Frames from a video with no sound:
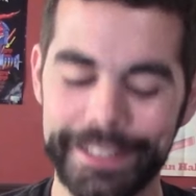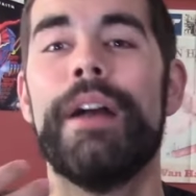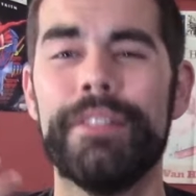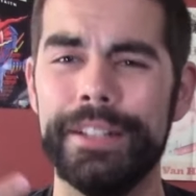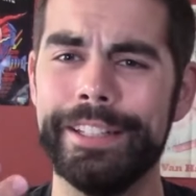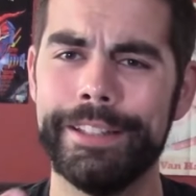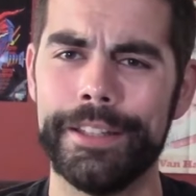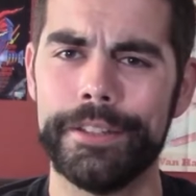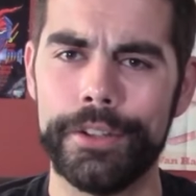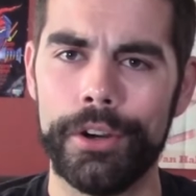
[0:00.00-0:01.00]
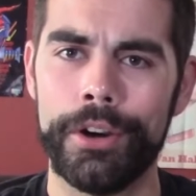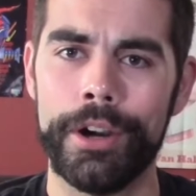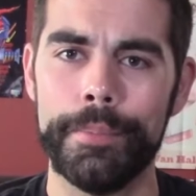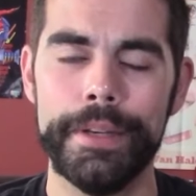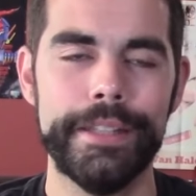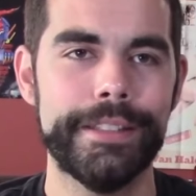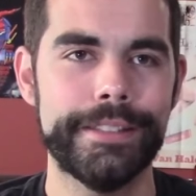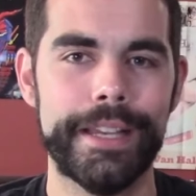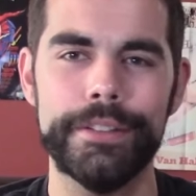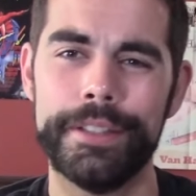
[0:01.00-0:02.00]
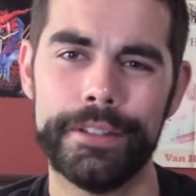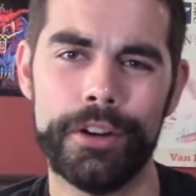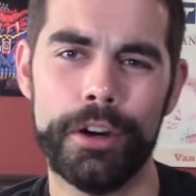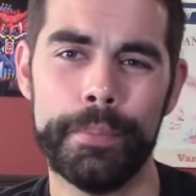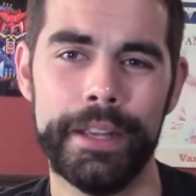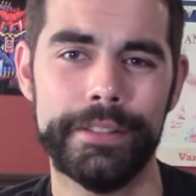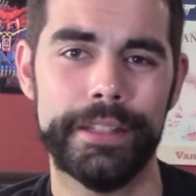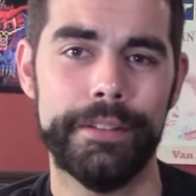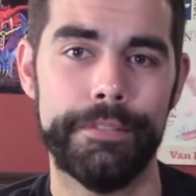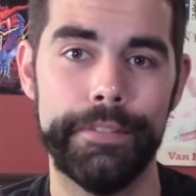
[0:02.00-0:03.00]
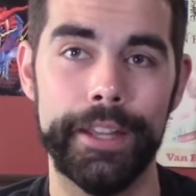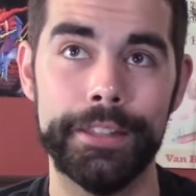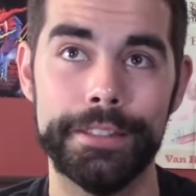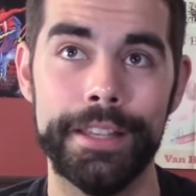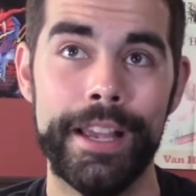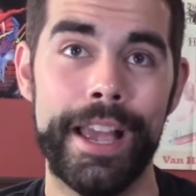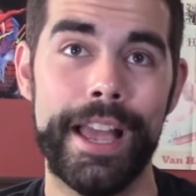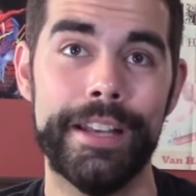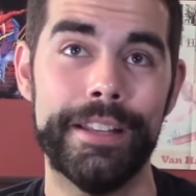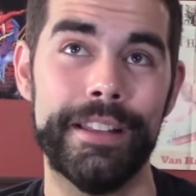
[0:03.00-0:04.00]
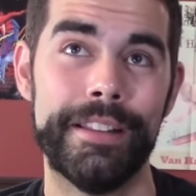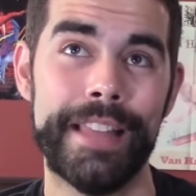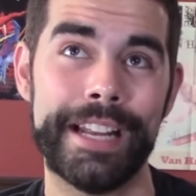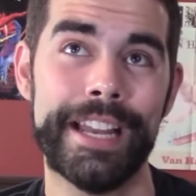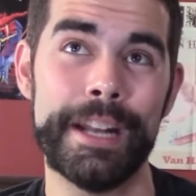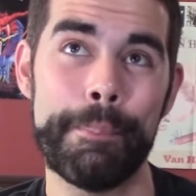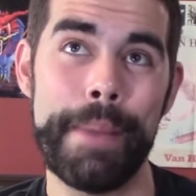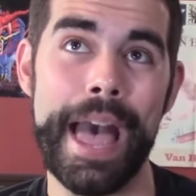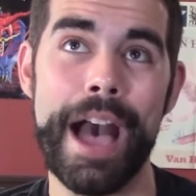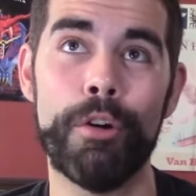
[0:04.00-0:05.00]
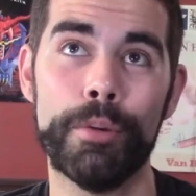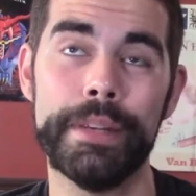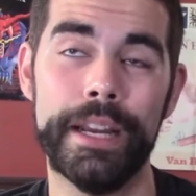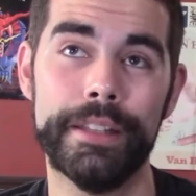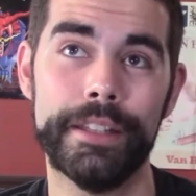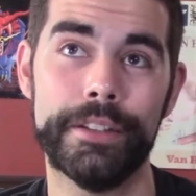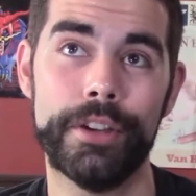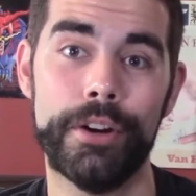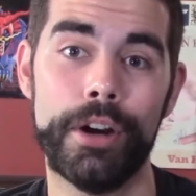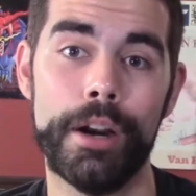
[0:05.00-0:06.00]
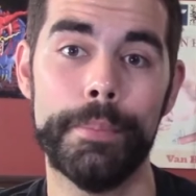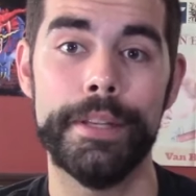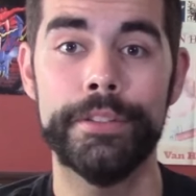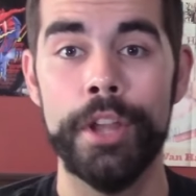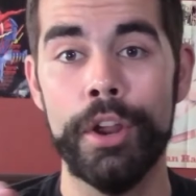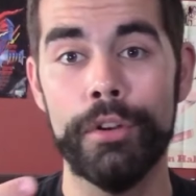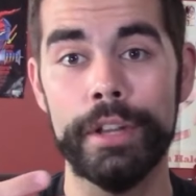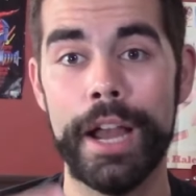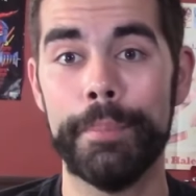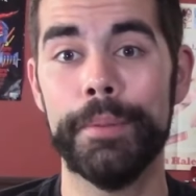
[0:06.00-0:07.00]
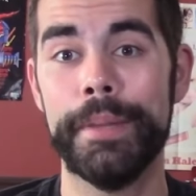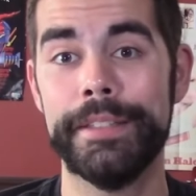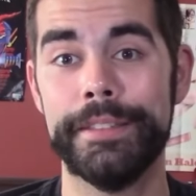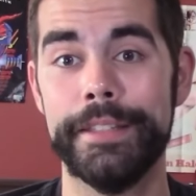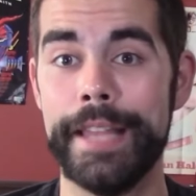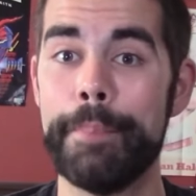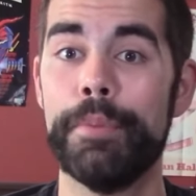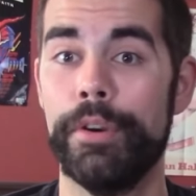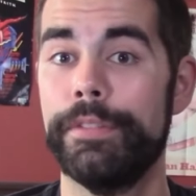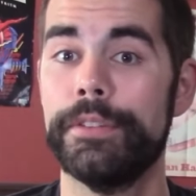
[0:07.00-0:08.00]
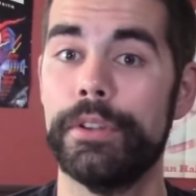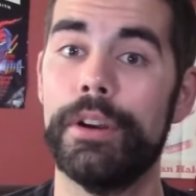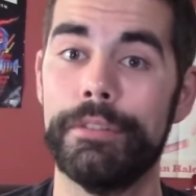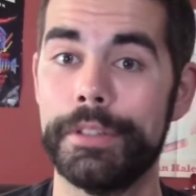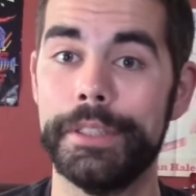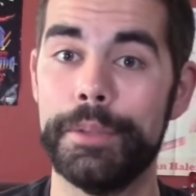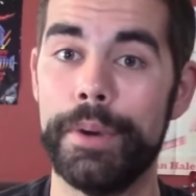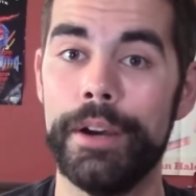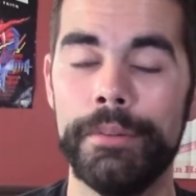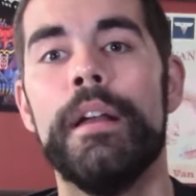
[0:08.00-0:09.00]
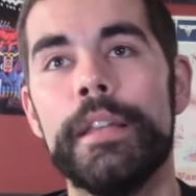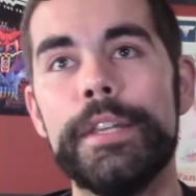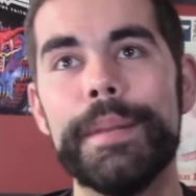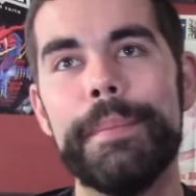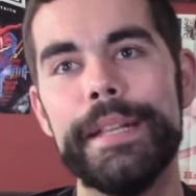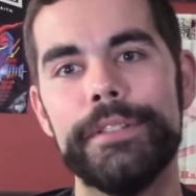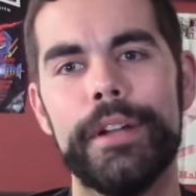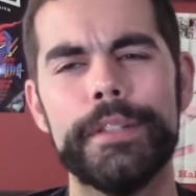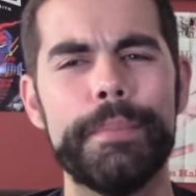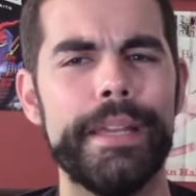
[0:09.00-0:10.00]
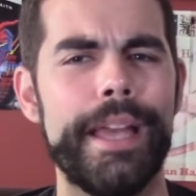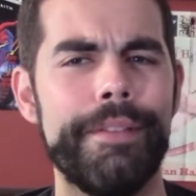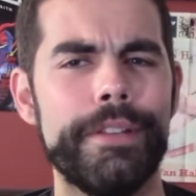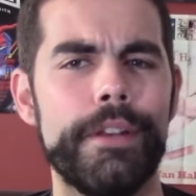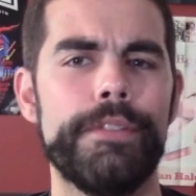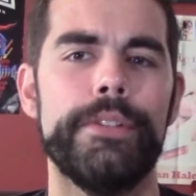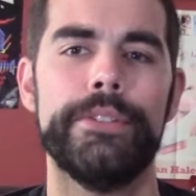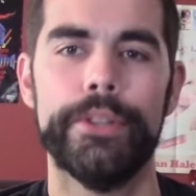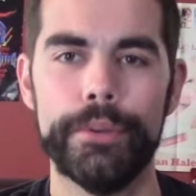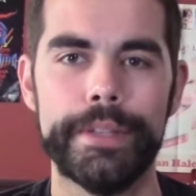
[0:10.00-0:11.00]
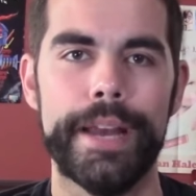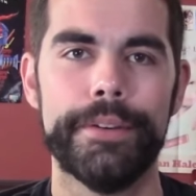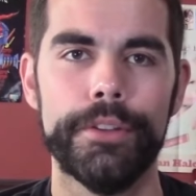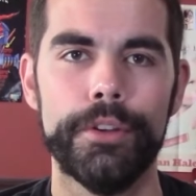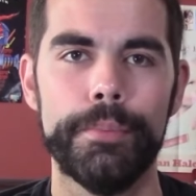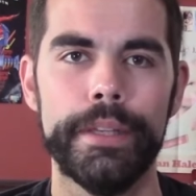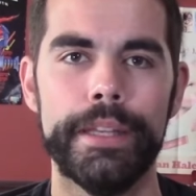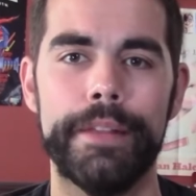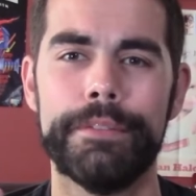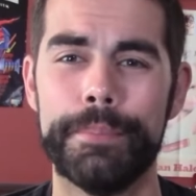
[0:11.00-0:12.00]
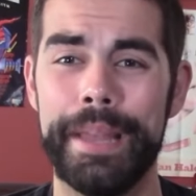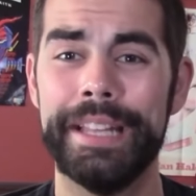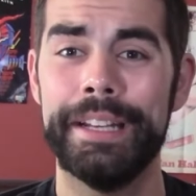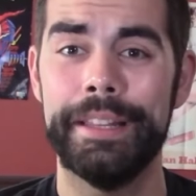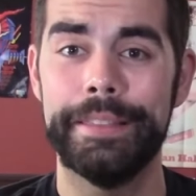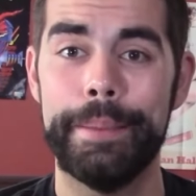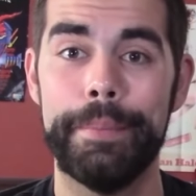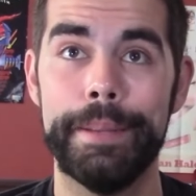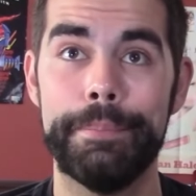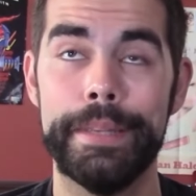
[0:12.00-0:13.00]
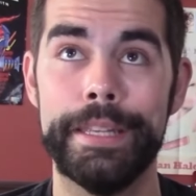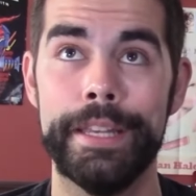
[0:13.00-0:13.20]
I really like the guitar harmonies. It sounds like they're harmonizing in fifths, and that kind of power behind the guitar harmonies complements the tempo of the song really well. You can make songs a bit heavier if you slow down a little bit, and for Megadeth that might be